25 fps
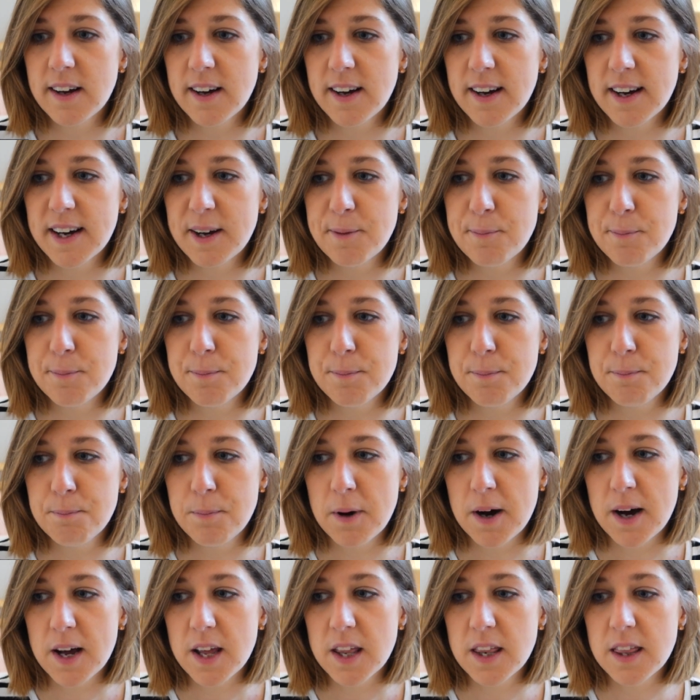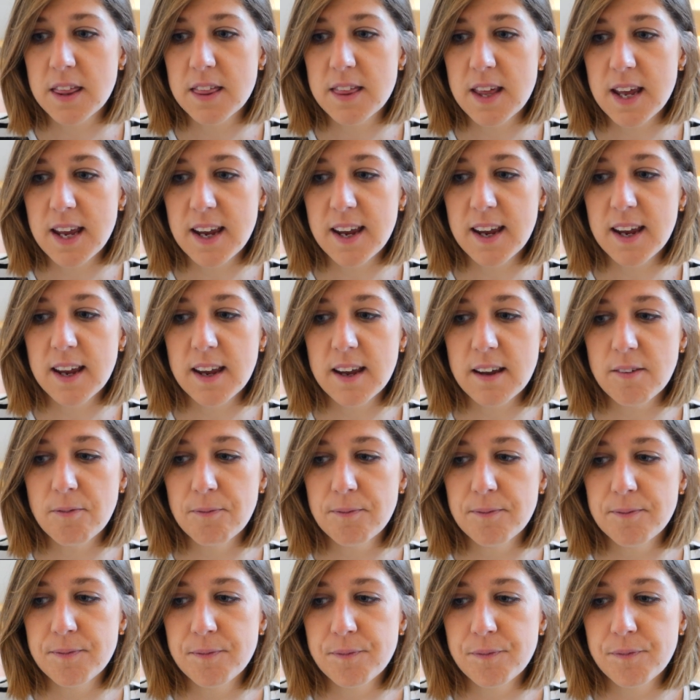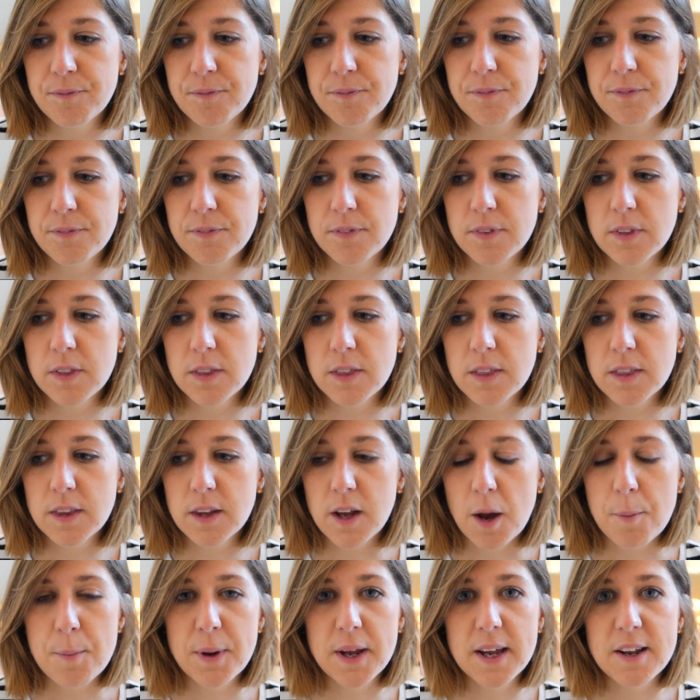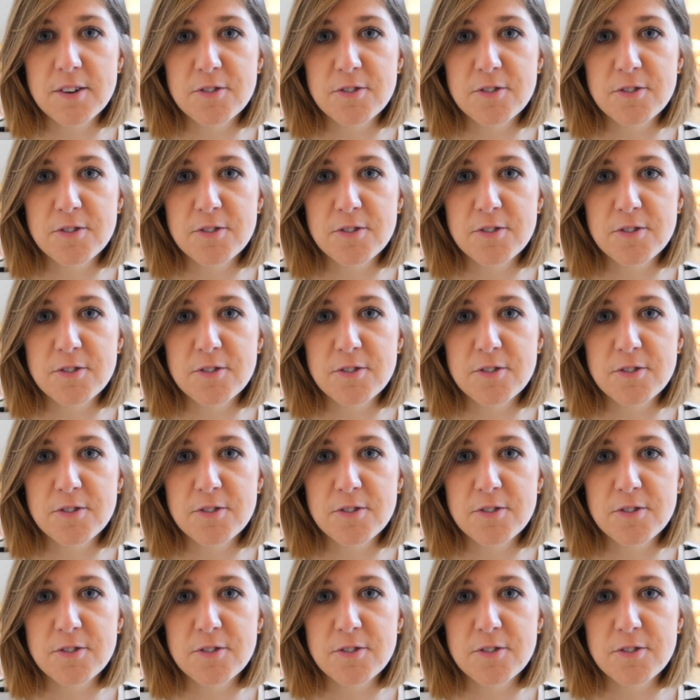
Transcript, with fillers: but I think coming